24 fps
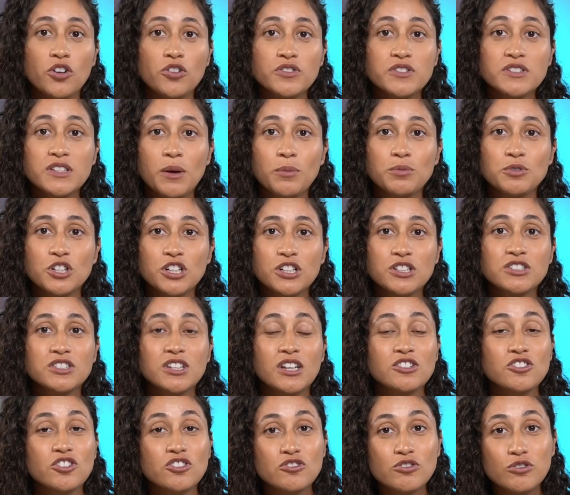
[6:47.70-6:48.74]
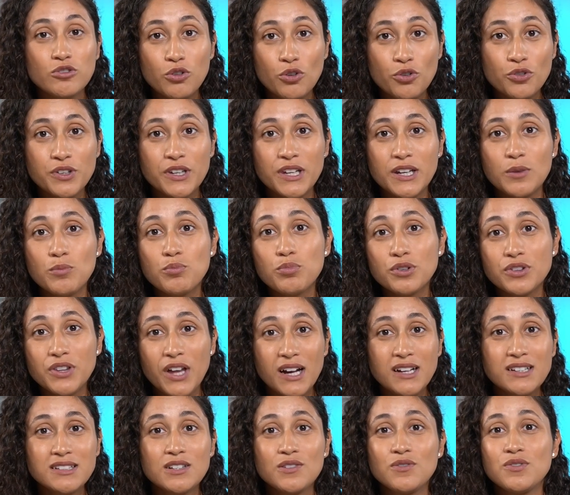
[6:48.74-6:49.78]
on subjects such as learning,
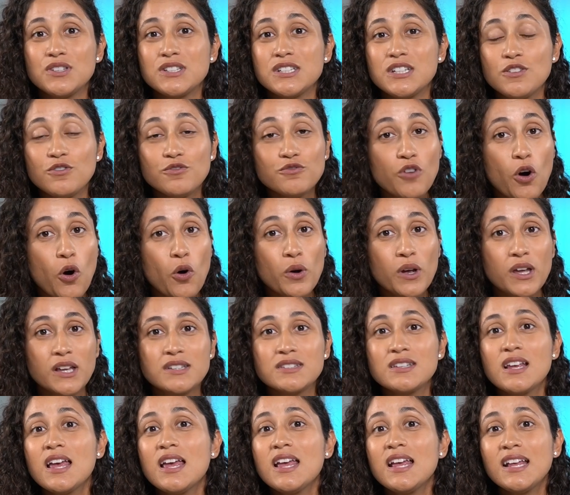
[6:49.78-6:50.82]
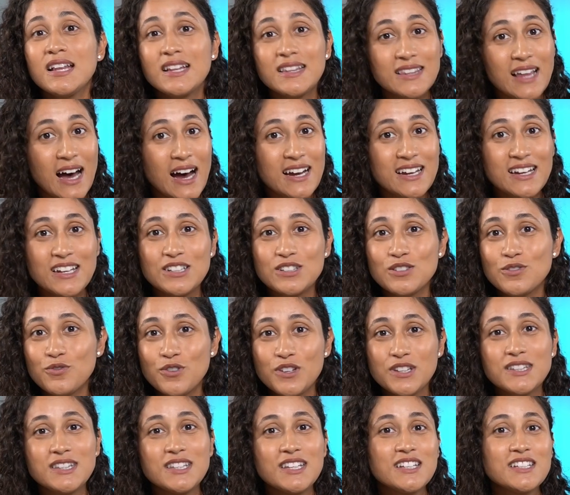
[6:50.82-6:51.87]
productivity, focus, diet,
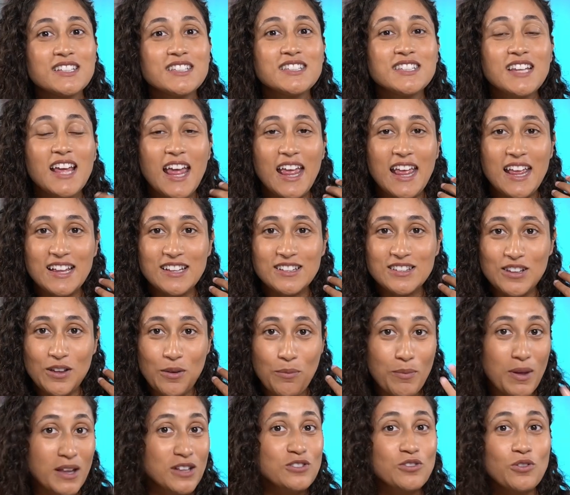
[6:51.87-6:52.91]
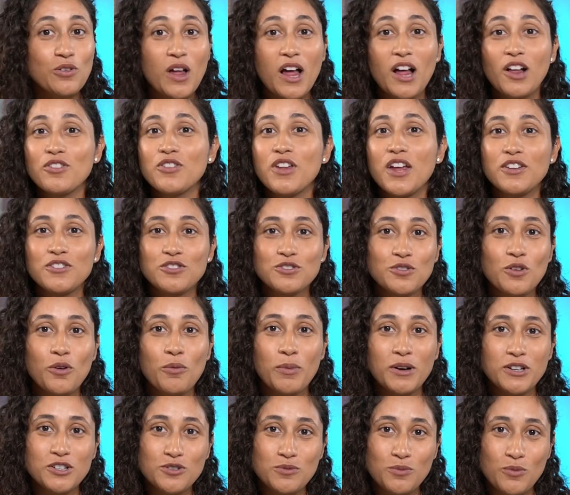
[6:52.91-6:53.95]
fitness, and mental health, and so
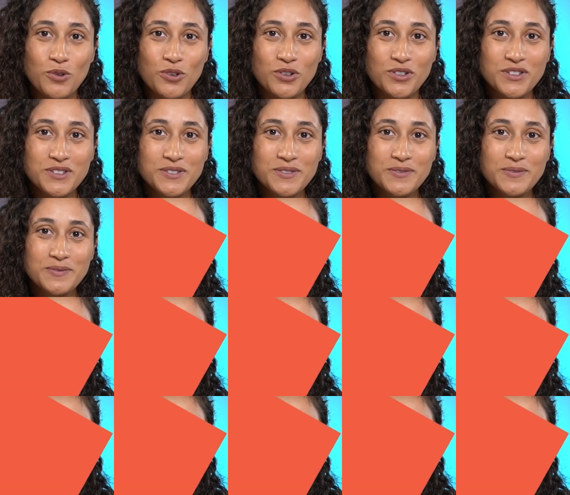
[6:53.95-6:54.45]
much more.